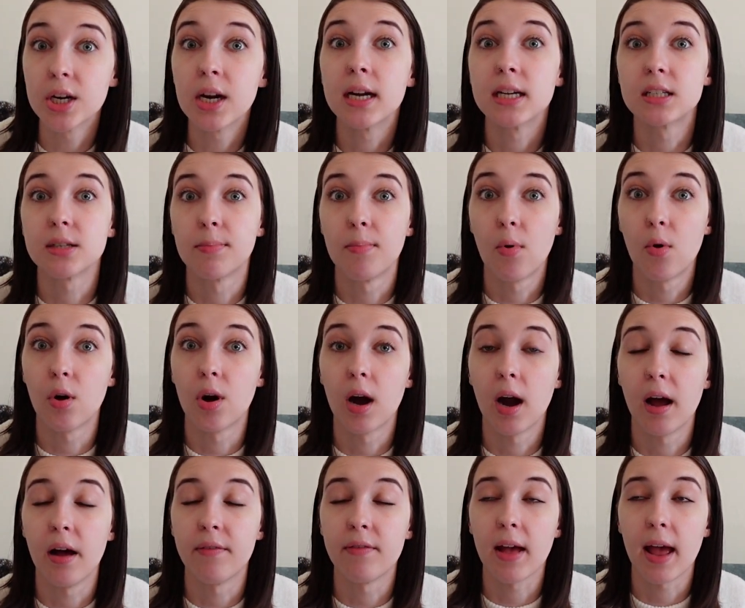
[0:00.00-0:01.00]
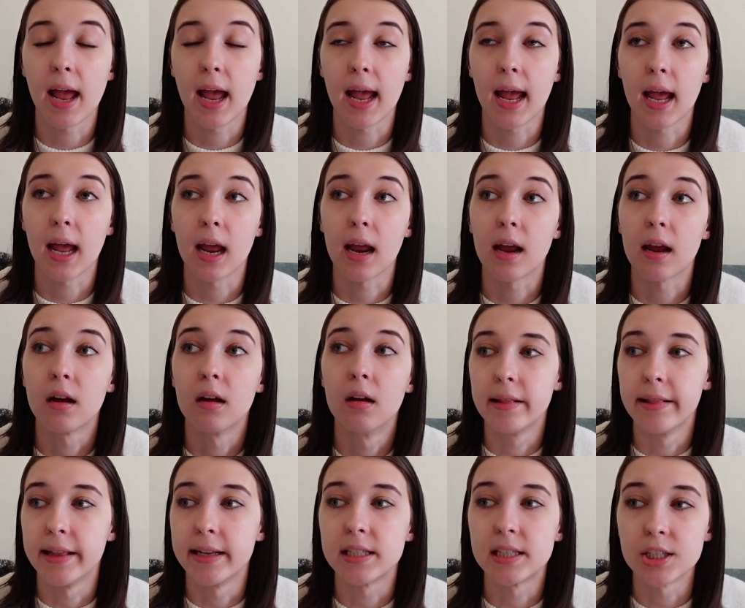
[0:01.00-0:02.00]
It's more of a,
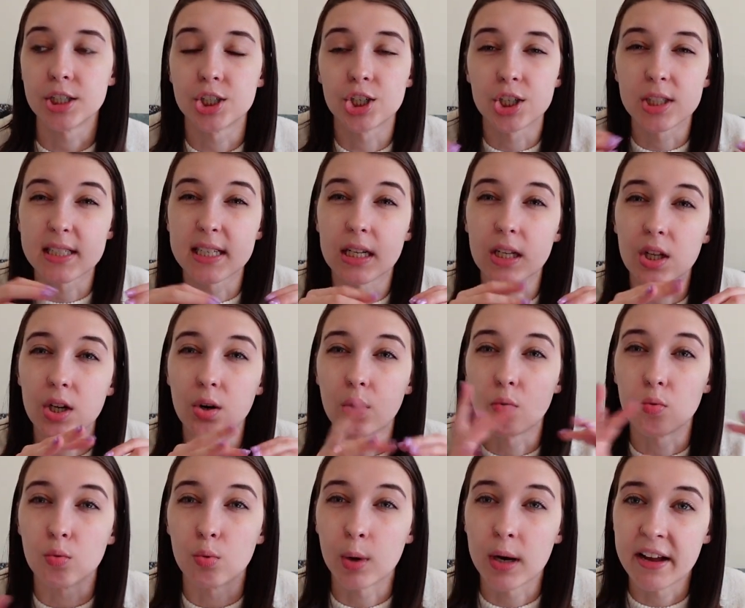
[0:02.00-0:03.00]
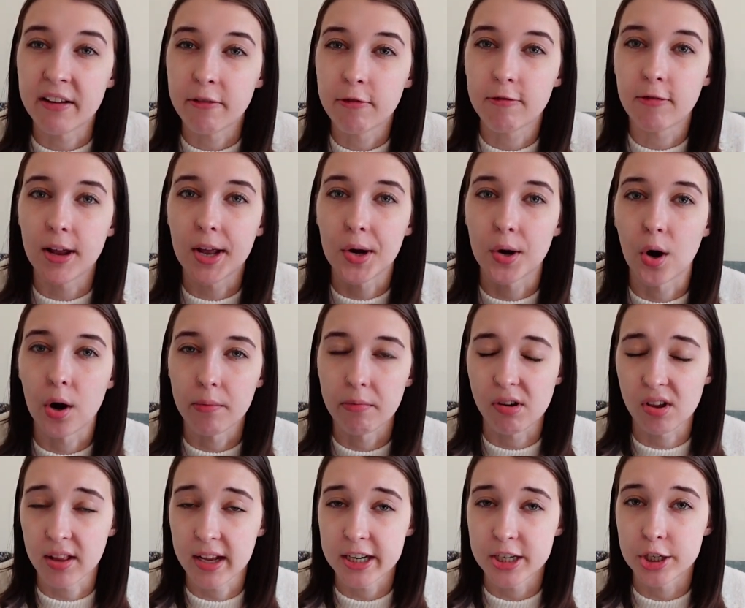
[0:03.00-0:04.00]
this is just a little riff in our
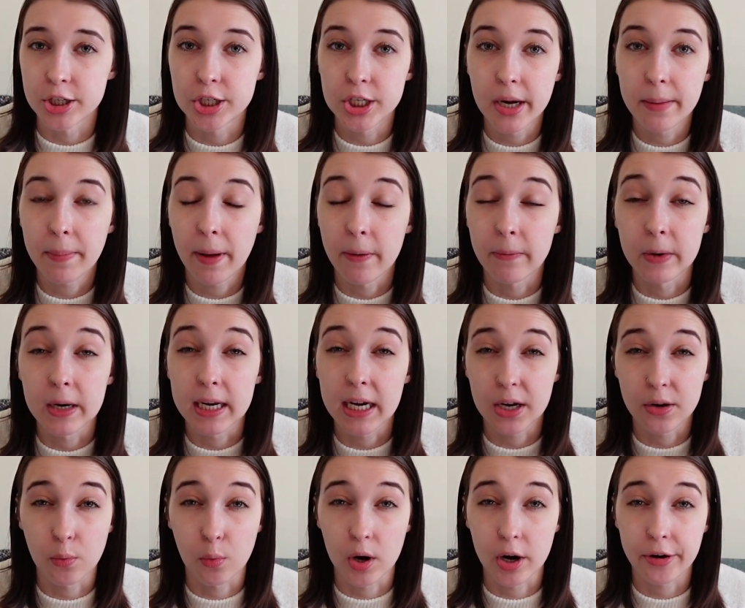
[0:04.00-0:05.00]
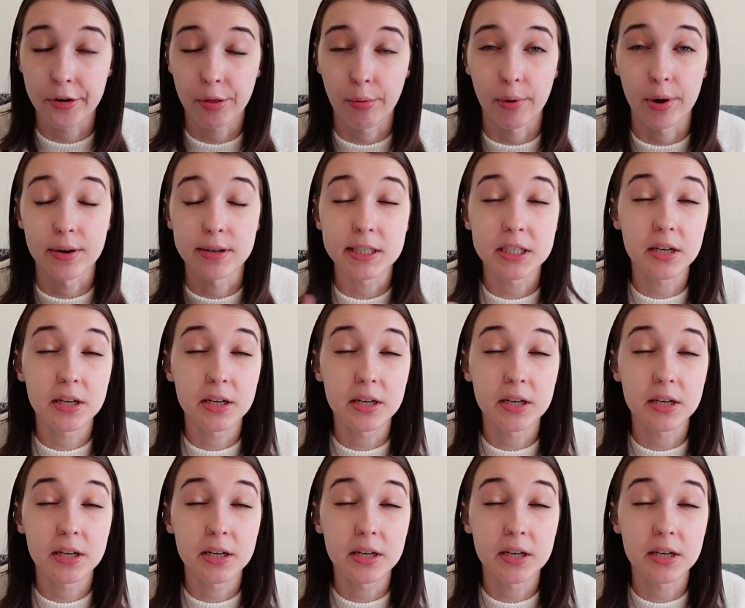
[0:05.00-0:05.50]
relationship and we need to work through it.